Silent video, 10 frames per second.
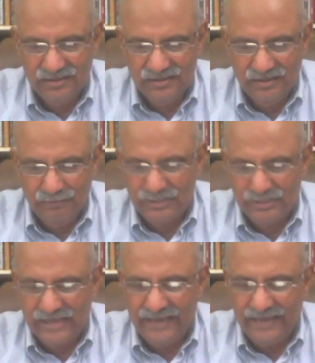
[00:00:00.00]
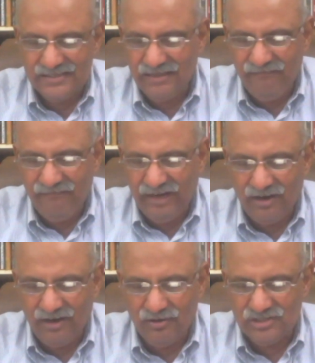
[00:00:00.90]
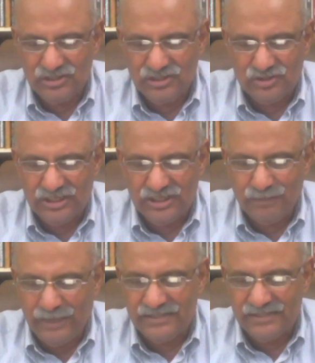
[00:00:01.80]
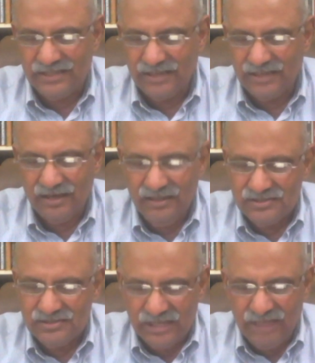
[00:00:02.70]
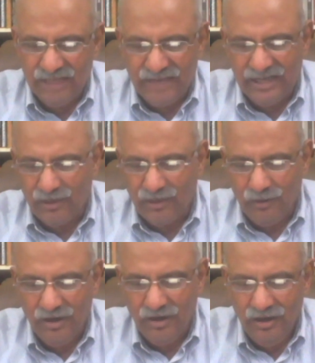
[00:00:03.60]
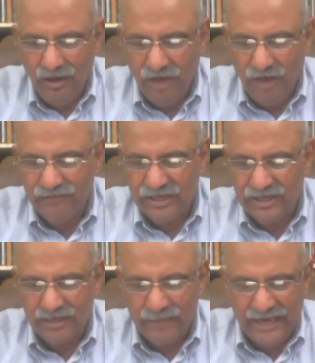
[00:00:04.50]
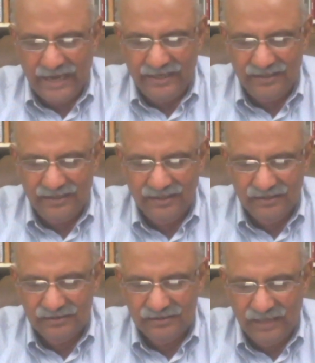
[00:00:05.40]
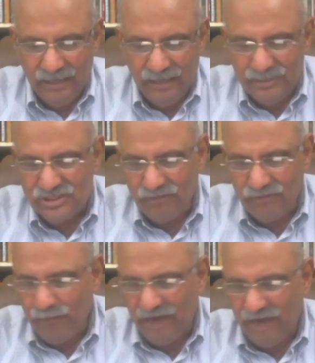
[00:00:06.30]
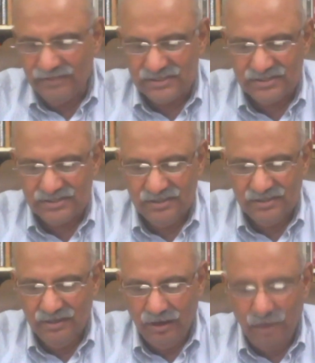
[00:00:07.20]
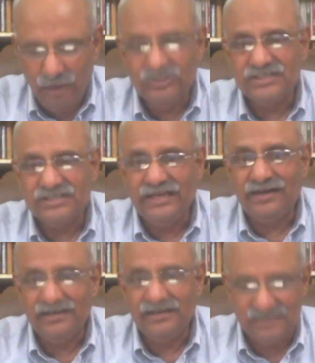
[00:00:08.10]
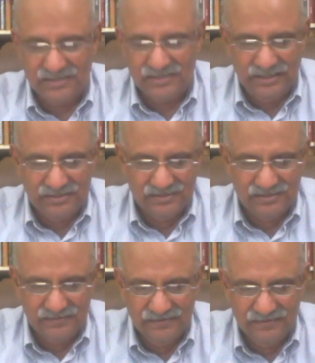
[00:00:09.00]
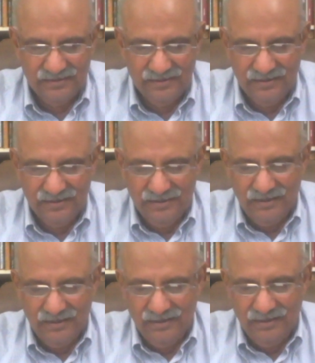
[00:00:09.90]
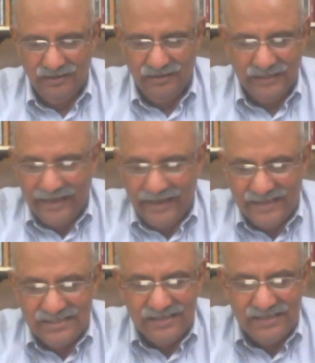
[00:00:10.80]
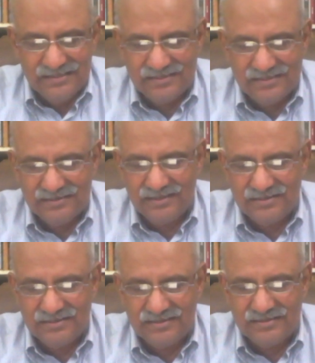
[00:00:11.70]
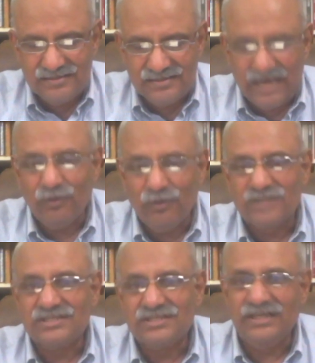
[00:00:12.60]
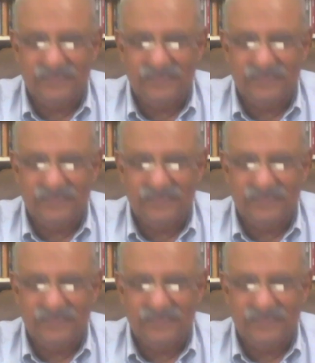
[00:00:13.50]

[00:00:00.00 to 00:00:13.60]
Besides, in a federal constitution, it plays another significant role of determining the limits of powers of the center and the states. Then the next is the secular state.